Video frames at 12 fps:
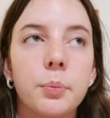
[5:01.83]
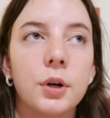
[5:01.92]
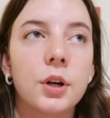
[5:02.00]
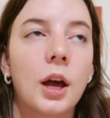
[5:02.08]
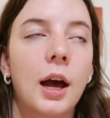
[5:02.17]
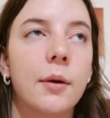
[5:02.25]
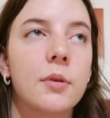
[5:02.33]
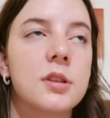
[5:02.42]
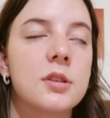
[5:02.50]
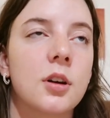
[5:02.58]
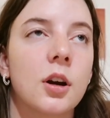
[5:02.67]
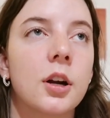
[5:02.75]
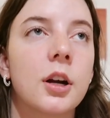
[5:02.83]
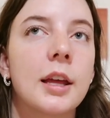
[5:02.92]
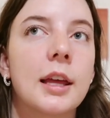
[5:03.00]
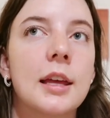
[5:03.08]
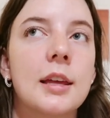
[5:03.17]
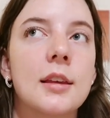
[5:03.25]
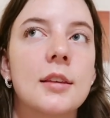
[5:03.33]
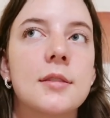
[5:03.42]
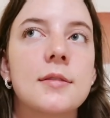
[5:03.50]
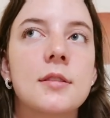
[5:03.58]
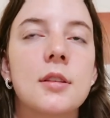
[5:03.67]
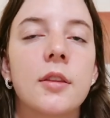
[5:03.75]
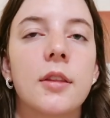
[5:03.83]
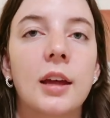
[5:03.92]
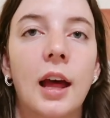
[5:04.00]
book I would start is The